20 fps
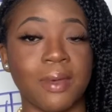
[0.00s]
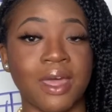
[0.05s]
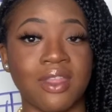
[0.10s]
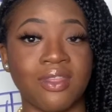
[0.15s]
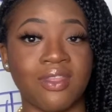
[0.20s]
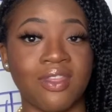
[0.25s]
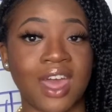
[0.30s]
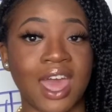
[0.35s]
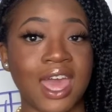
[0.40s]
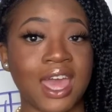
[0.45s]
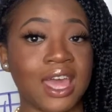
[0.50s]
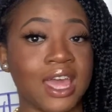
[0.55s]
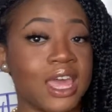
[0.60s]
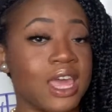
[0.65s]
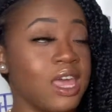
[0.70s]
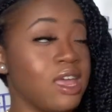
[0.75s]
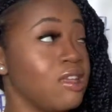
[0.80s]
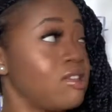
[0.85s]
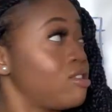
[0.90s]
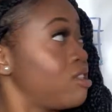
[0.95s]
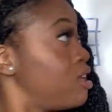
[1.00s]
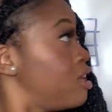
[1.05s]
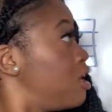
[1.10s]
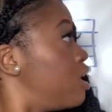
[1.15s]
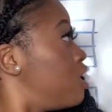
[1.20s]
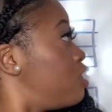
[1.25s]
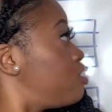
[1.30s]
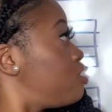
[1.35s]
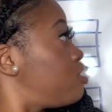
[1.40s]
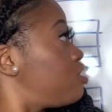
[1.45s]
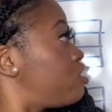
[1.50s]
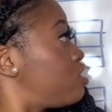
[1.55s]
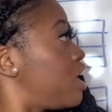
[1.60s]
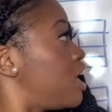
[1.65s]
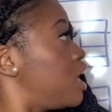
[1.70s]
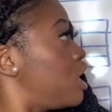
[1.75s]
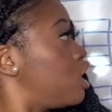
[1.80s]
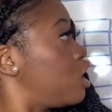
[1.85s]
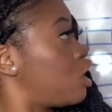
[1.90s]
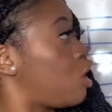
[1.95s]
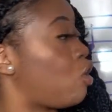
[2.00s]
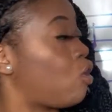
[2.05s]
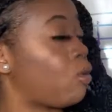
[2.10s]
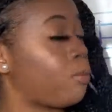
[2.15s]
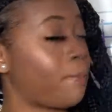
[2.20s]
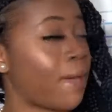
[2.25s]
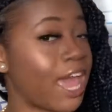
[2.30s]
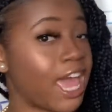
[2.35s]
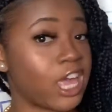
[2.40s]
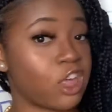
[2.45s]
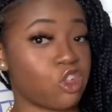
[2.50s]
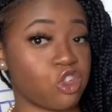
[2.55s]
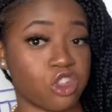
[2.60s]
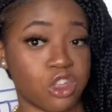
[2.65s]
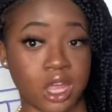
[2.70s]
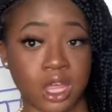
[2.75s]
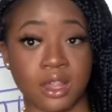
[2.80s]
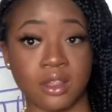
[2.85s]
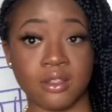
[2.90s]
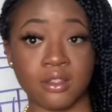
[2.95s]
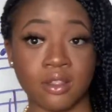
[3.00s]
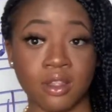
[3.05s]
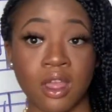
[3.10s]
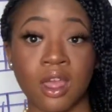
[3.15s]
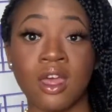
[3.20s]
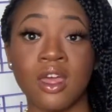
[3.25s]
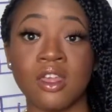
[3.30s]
and that is syncopation.